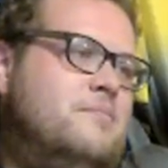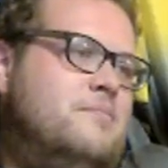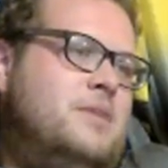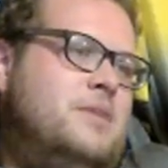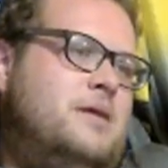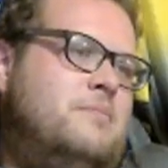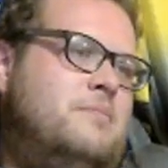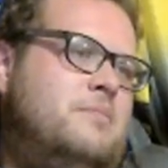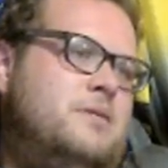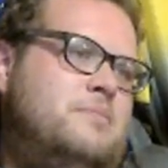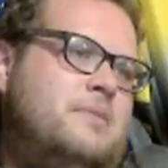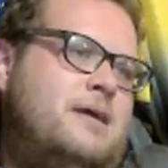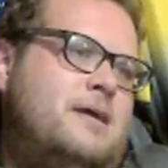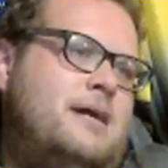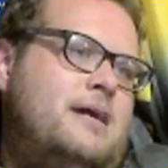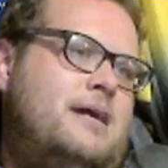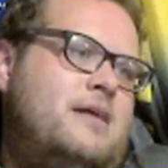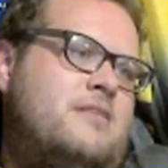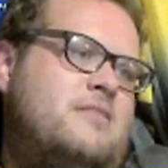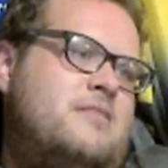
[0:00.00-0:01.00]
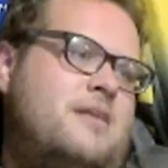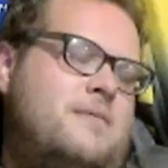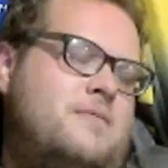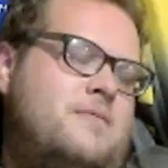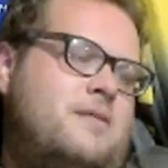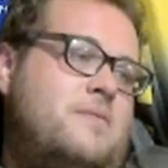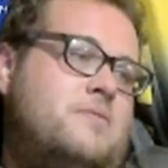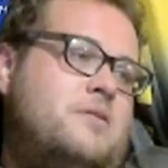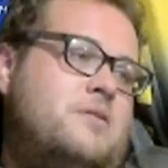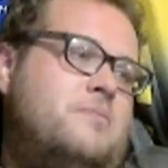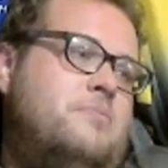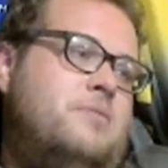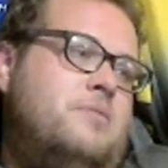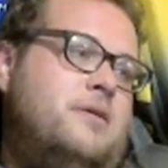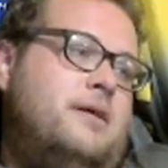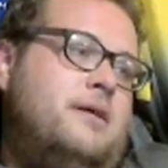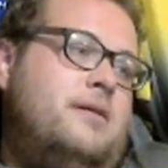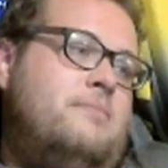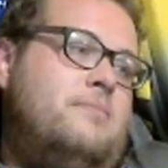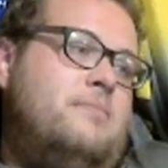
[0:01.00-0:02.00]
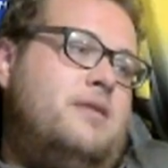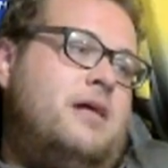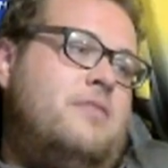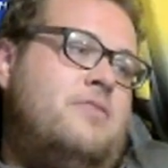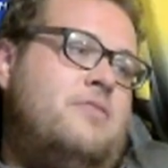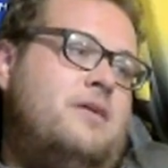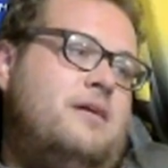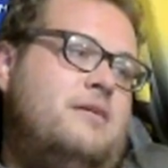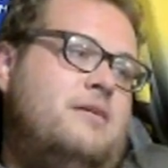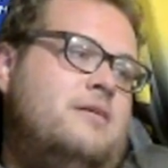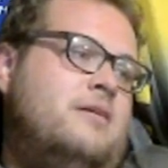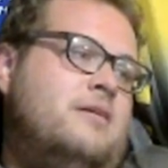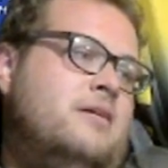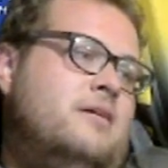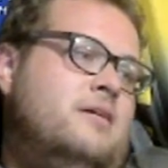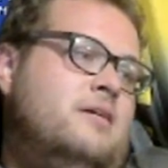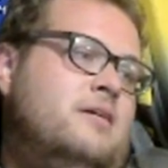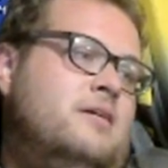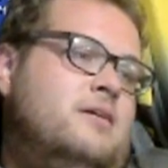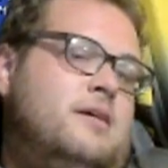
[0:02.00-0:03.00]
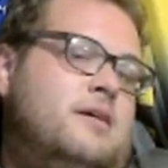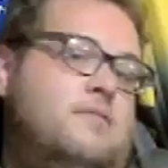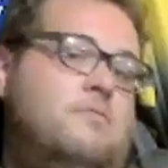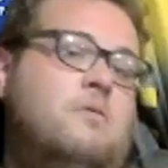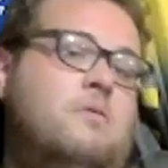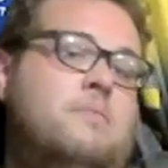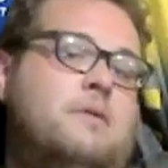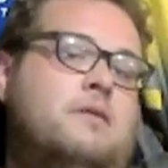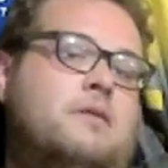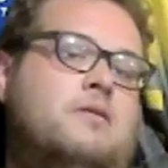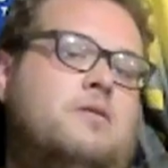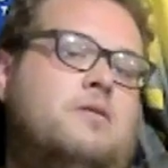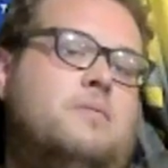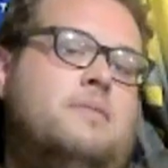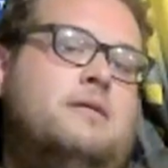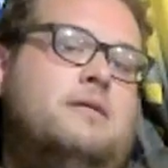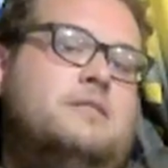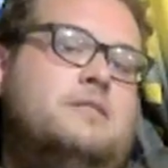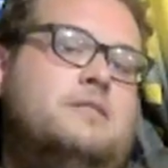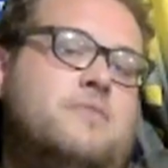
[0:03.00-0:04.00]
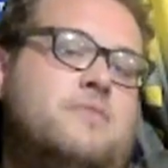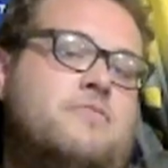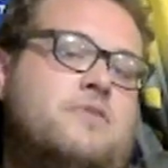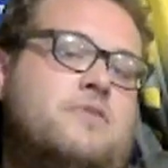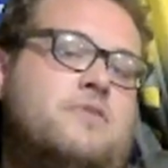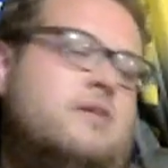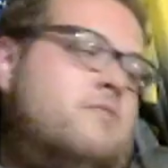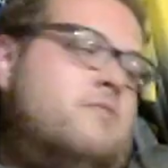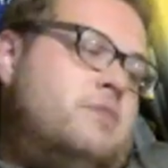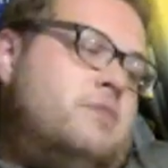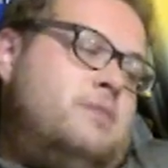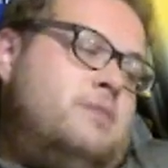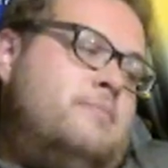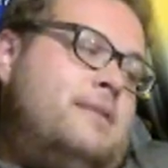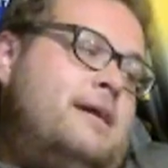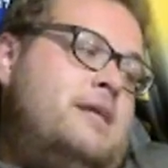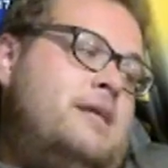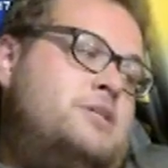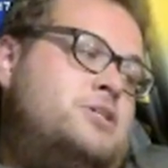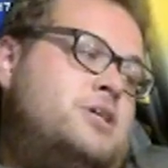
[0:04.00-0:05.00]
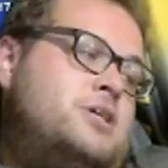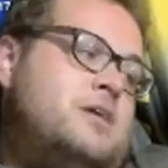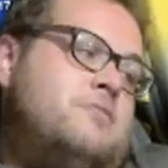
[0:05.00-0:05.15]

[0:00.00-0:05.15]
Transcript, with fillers: but but Baez stepped up to the plate. But I think it would be a little bit different in a rematch.